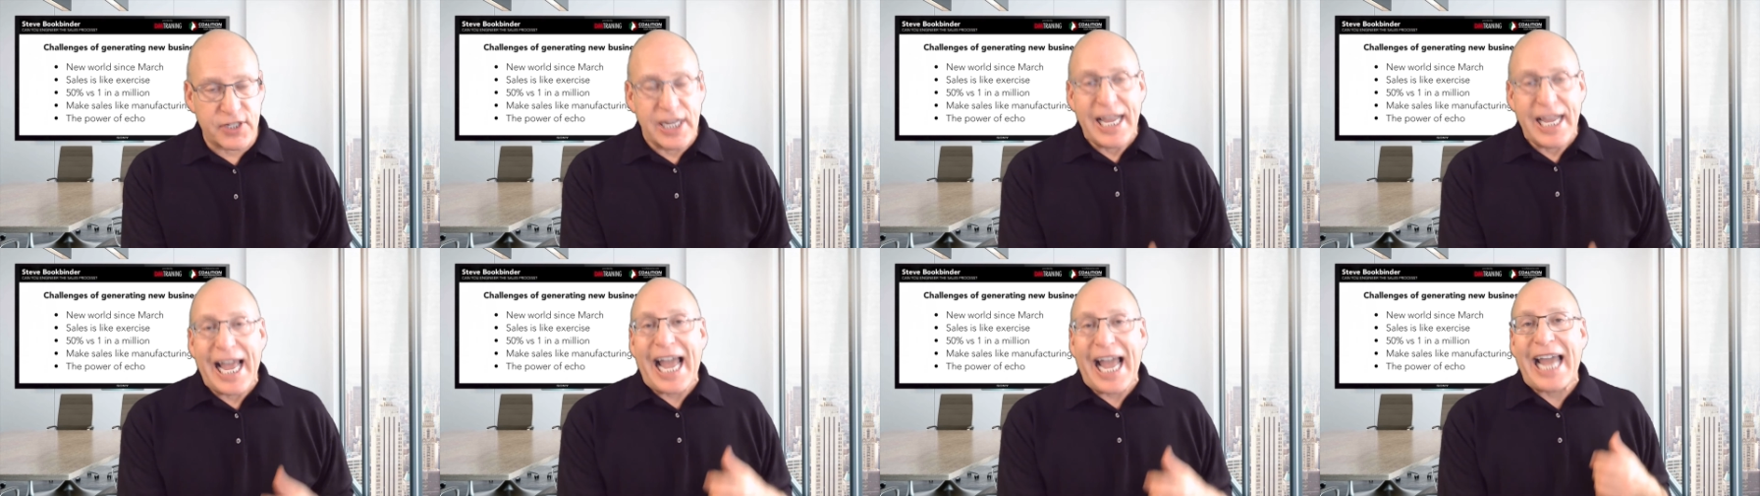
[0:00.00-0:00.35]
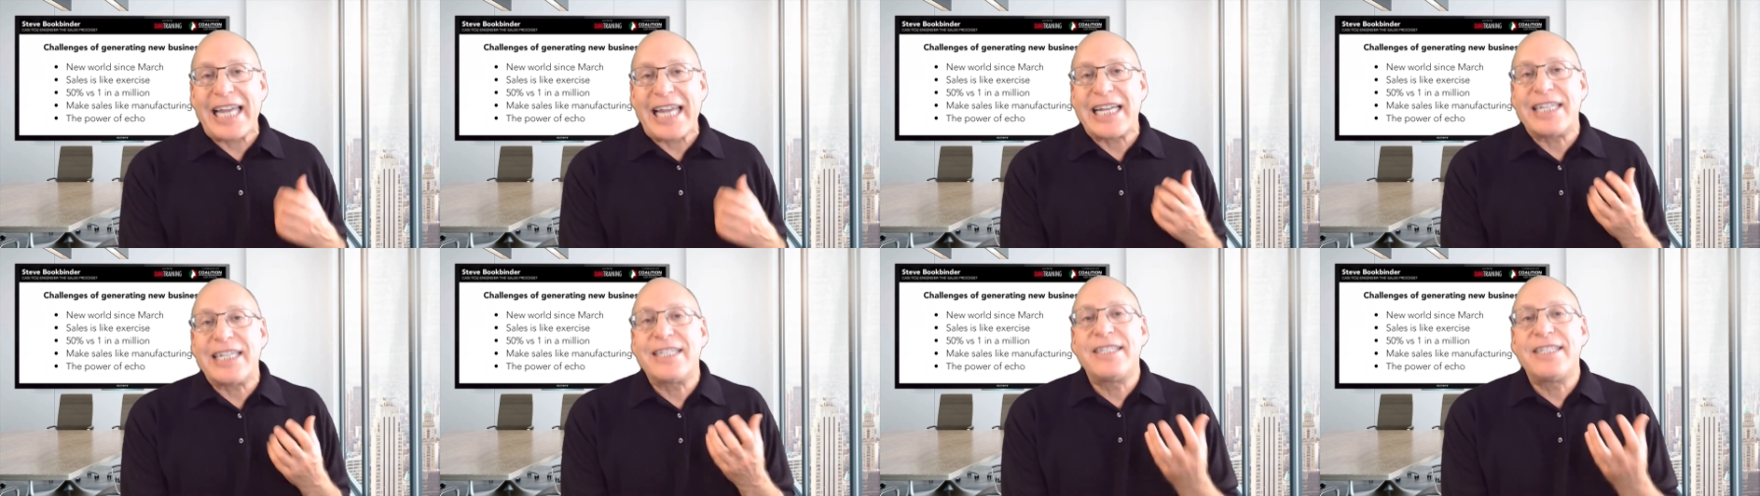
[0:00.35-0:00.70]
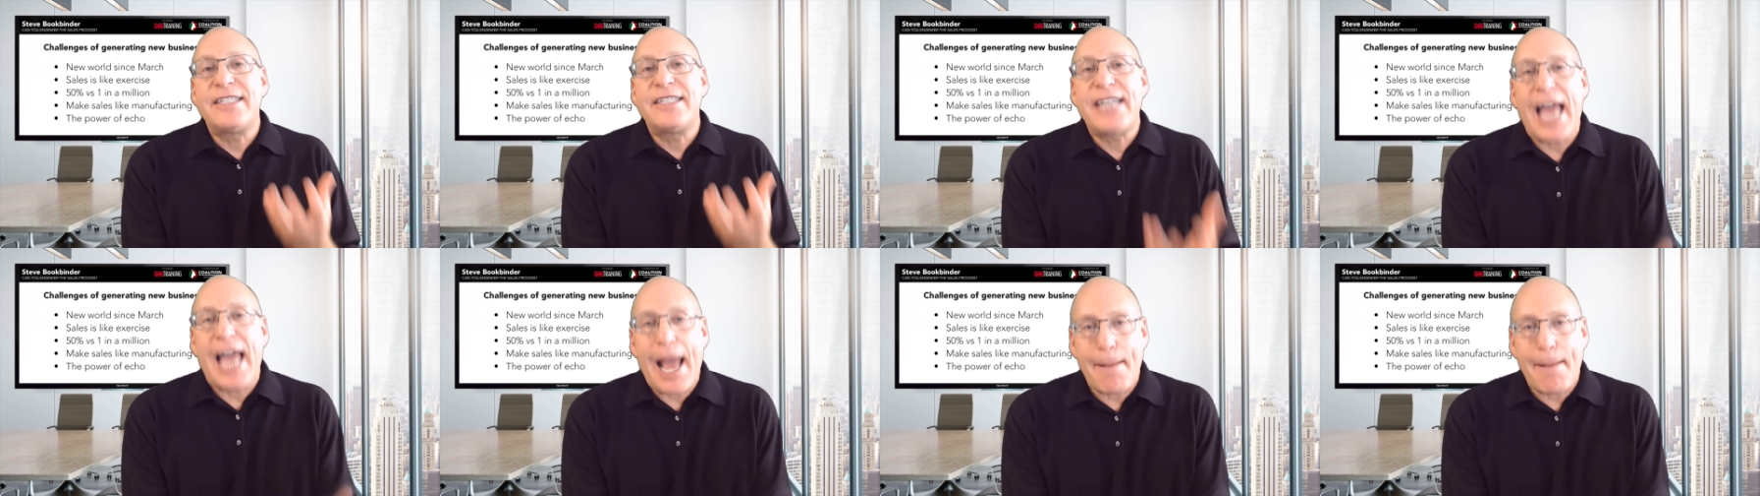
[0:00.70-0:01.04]
and
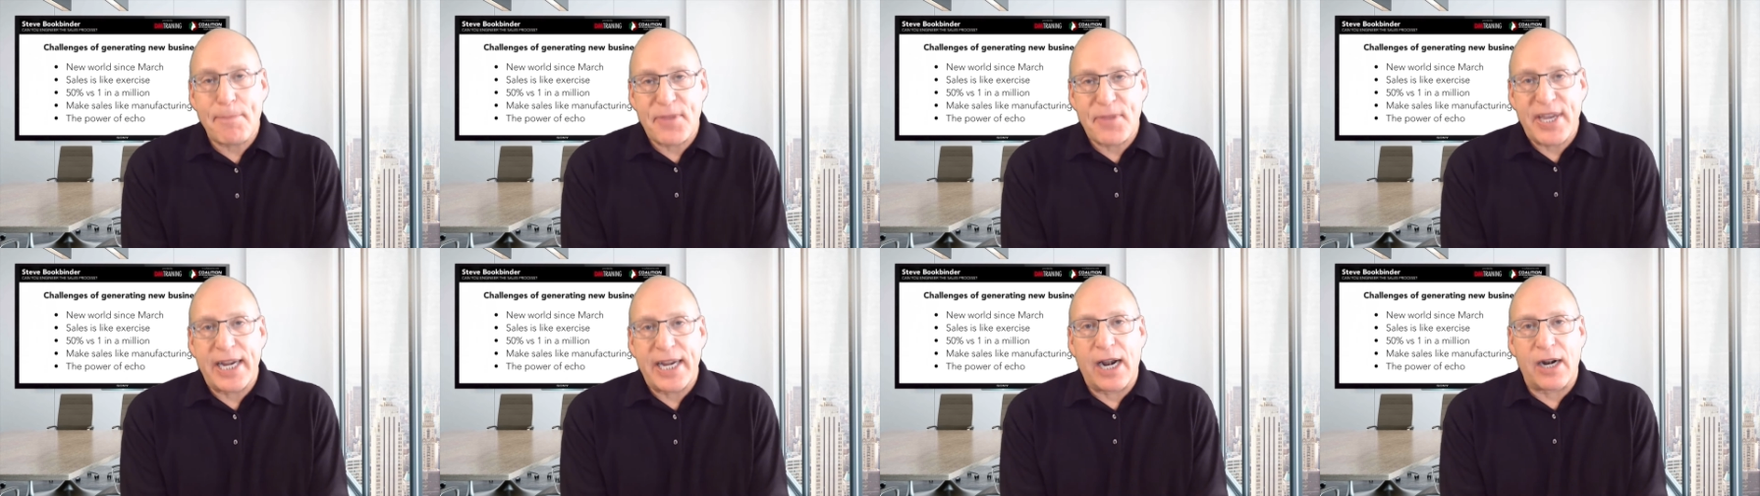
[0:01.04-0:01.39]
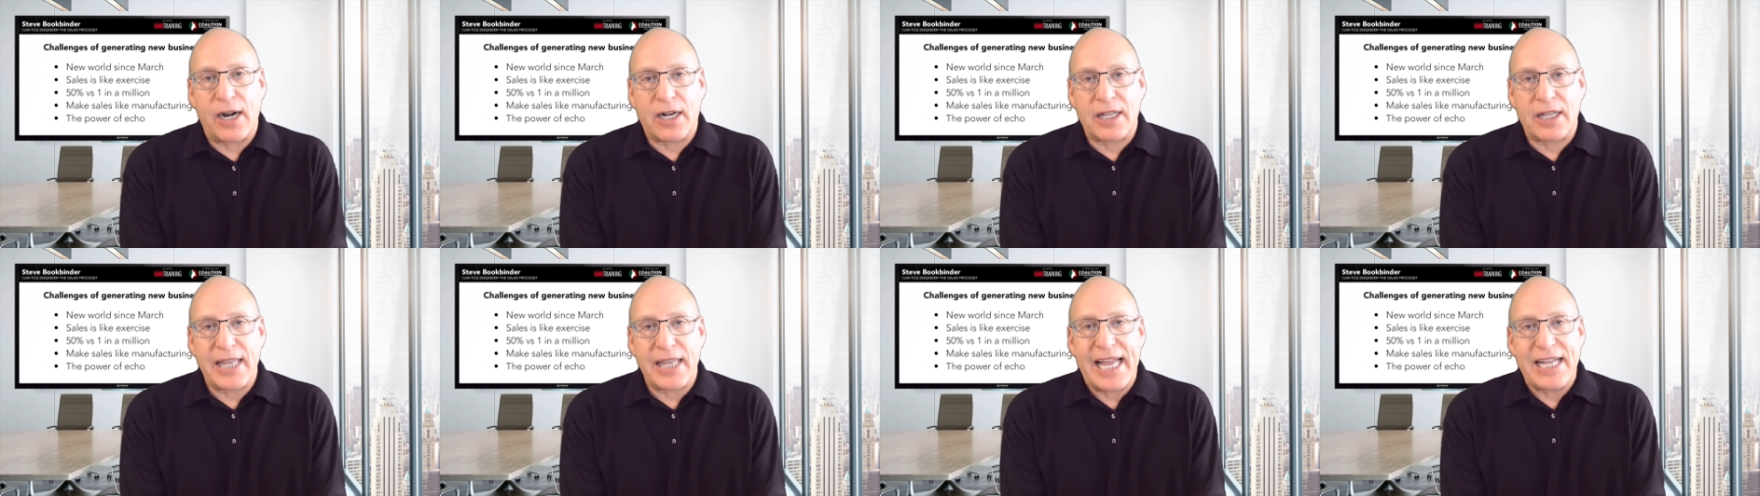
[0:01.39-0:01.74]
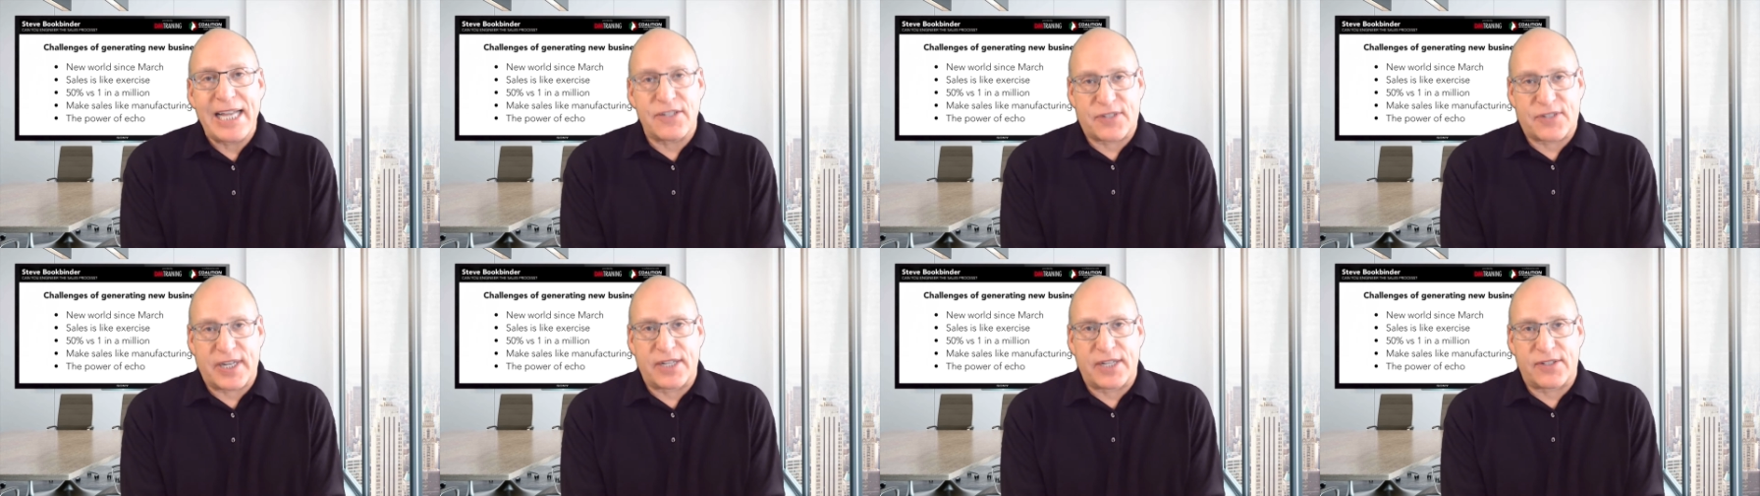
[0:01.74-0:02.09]
adapting our
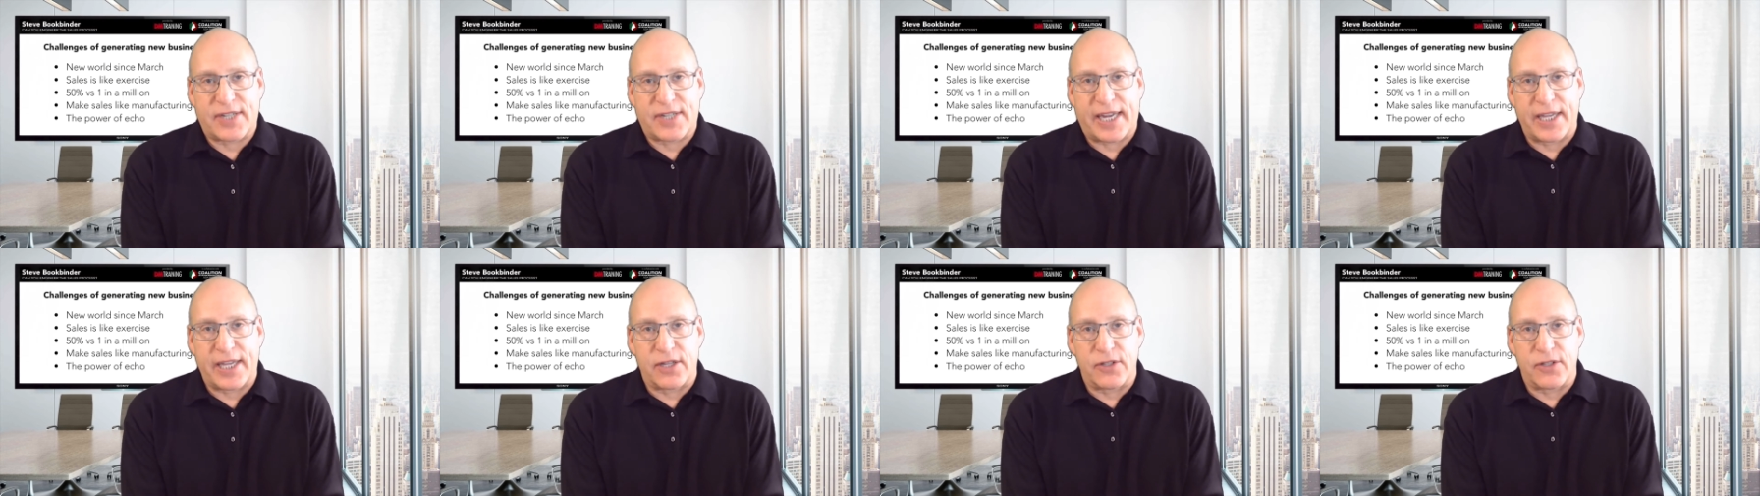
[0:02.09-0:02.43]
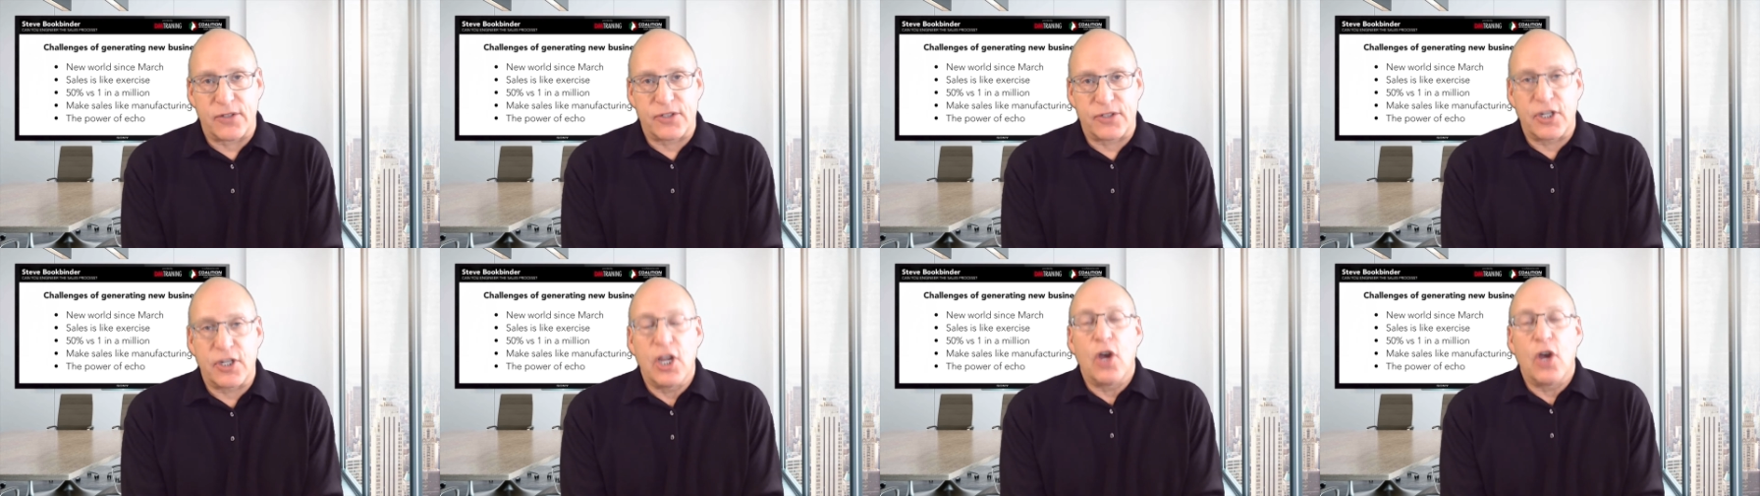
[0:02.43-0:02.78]
classic skills.